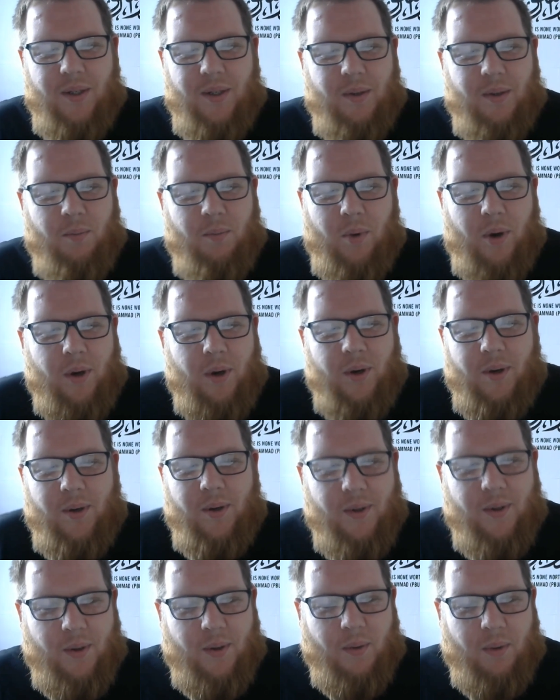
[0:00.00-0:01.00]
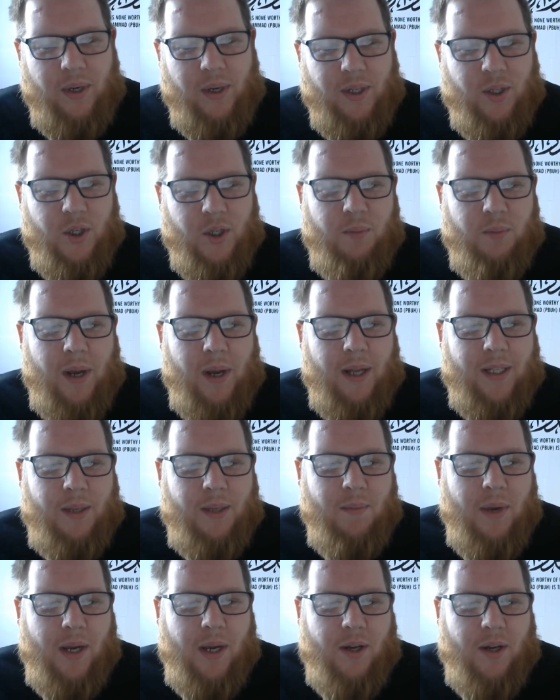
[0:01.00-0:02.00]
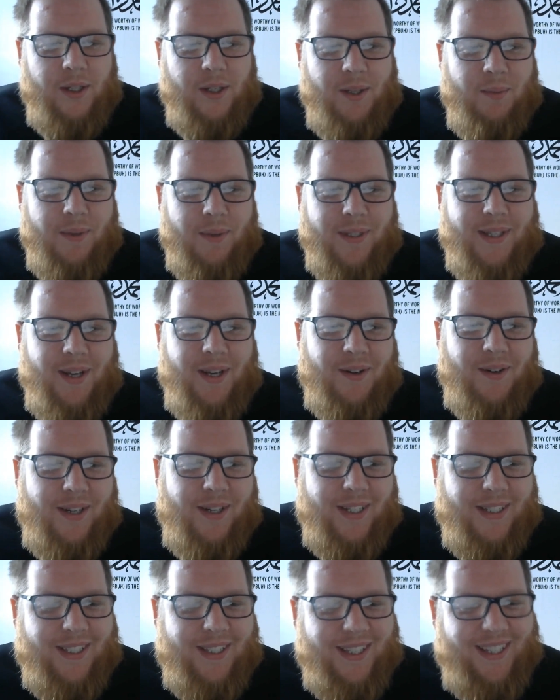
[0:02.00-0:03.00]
what he just smiled at me, I called him a terrorist.